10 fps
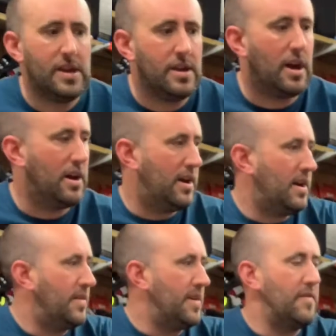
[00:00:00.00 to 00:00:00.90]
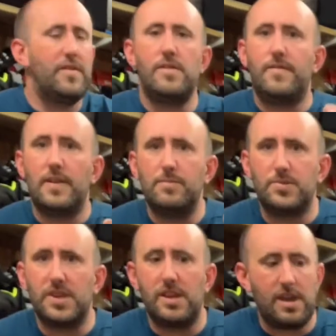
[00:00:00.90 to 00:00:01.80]
They're very
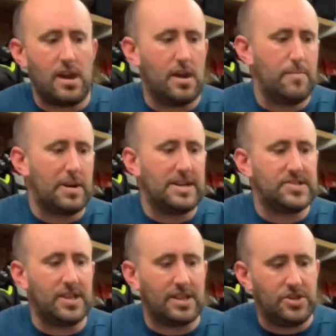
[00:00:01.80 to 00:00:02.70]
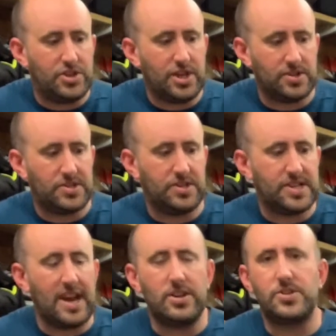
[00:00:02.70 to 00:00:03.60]
flimsy plastic. They just
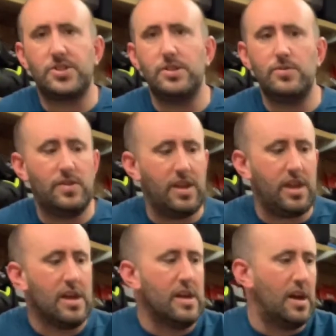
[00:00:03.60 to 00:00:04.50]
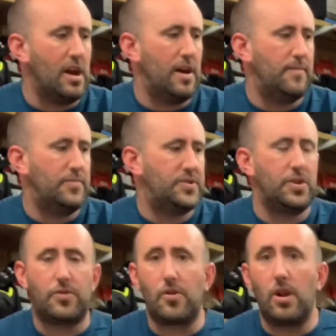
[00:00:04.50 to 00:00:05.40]
attach to the
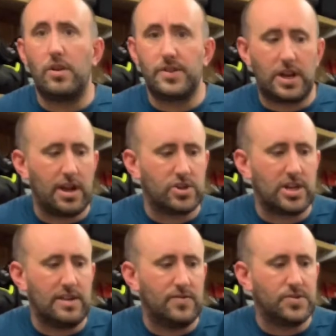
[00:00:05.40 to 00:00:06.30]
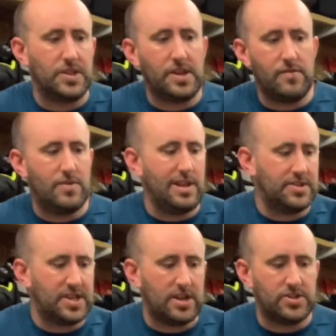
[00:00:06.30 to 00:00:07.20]
throttle and the clutch levers. They don't really
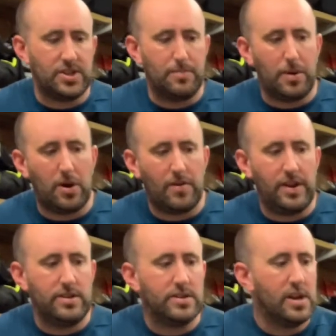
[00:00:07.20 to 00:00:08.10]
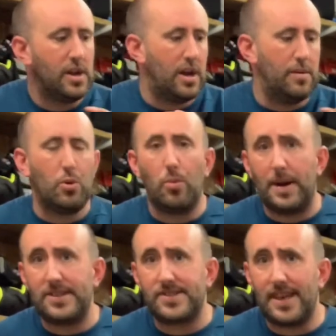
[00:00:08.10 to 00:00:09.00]
attach to the bar end or
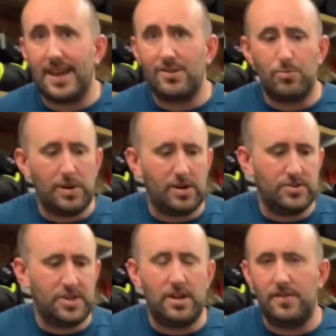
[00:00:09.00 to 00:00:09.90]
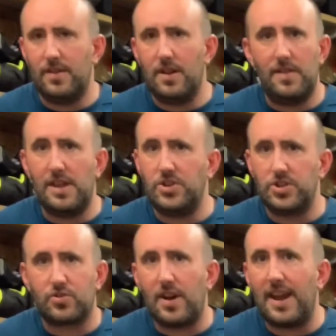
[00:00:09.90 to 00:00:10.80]
back to the handlebars, and they just
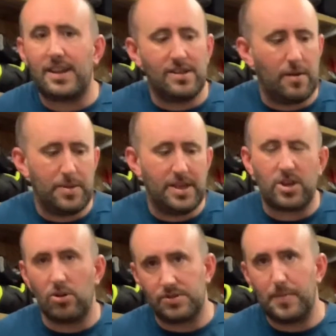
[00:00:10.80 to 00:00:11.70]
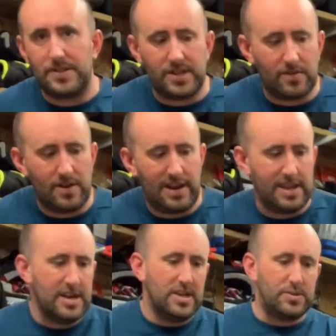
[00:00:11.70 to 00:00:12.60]
crack. I mean, they're cosmetic, really.
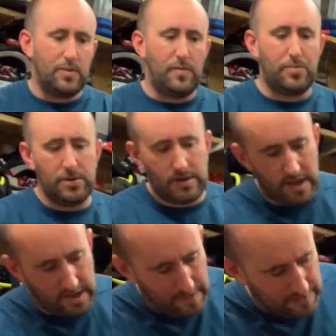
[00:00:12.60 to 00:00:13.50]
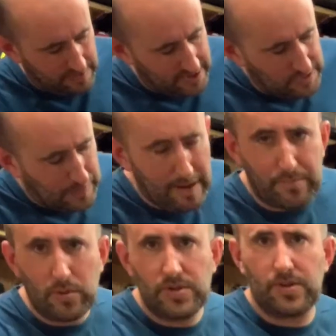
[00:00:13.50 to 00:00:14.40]
So we've put a couple of these bad
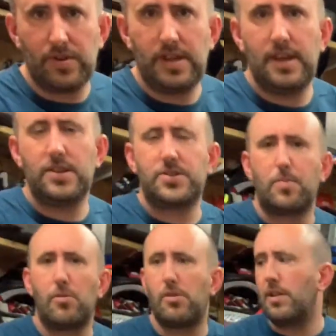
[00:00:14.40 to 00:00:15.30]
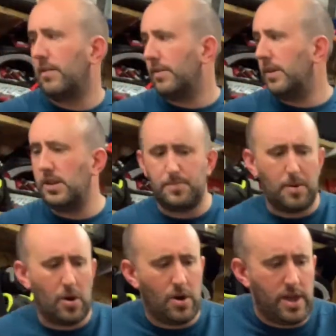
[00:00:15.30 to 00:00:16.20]
boys on here. It's a Prolide
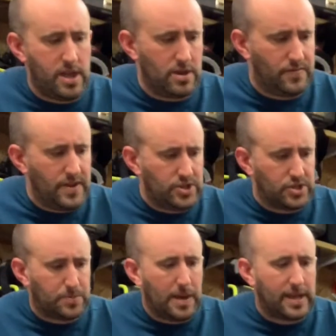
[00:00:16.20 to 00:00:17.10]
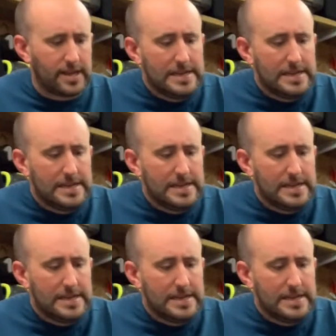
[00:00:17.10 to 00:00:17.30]
by Adventure Spec.